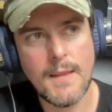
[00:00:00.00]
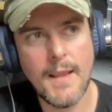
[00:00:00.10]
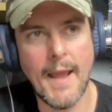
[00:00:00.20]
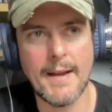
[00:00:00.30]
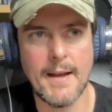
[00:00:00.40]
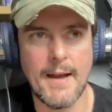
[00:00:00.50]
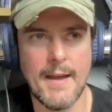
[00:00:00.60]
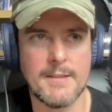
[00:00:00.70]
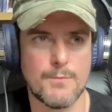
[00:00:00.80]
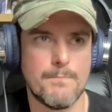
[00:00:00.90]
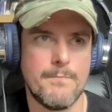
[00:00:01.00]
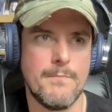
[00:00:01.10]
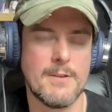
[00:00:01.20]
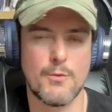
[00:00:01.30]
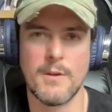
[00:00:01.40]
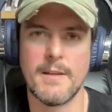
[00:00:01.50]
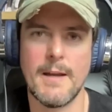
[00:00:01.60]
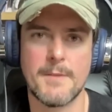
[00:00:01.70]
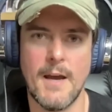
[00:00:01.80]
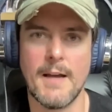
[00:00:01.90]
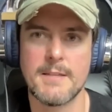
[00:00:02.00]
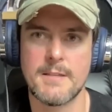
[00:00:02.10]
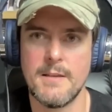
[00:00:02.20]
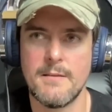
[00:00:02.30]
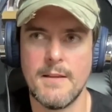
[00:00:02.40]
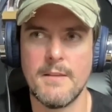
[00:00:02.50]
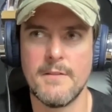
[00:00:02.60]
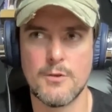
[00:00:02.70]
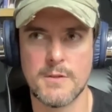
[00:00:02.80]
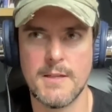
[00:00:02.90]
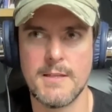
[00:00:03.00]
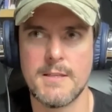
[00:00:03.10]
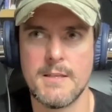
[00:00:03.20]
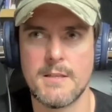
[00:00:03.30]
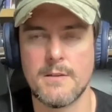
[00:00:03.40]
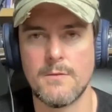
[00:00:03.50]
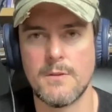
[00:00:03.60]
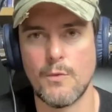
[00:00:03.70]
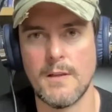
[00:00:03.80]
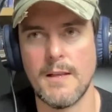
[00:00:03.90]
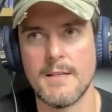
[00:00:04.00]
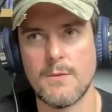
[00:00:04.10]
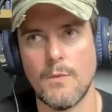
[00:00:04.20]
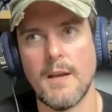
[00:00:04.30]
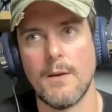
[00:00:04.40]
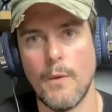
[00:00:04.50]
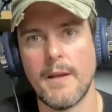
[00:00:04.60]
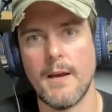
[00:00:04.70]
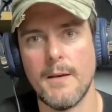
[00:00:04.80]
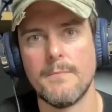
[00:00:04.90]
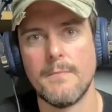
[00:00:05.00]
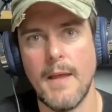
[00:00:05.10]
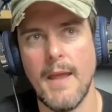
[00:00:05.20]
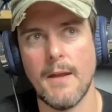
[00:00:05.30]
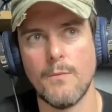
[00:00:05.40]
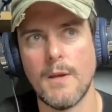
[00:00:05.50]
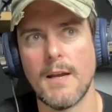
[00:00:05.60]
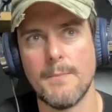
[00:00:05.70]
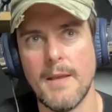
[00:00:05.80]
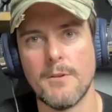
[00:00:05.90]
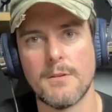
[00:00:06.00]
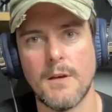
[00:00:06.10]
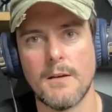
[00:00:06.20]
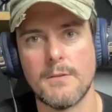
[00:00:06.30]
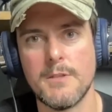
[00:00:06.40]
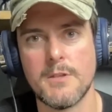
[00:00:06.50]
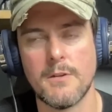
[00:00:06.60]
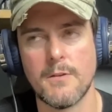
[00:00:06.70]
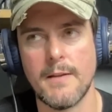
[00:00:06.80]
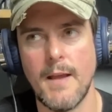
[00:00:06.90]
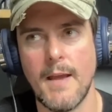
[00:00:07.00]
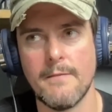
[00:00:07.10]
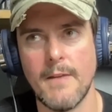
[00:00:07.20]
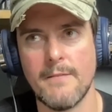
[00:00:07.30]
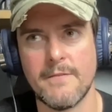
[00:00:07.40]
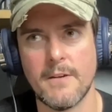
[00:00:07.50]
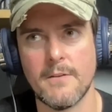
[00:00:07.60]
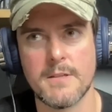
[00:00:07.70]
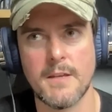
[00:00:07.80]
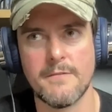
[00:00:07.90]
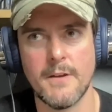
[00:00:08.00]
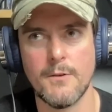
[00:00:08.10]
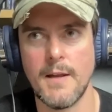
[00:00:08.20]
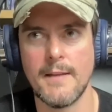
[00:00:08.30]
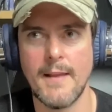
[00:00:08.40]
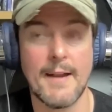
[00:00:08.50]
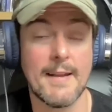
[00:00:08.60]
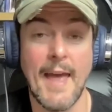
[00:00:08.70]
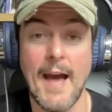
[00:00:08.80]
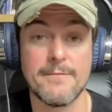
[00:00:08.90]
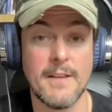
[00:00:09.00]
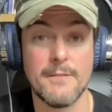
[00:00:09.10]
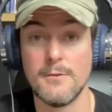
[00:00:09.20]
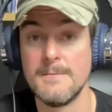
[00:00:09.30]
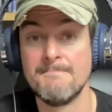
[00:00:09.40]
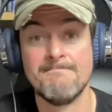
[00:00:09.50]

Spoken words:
And it's really up to us, the individual citizens, to realize we got to wake up, and we got to be able to talk to each other and figure this stuff out. And at a CAF level,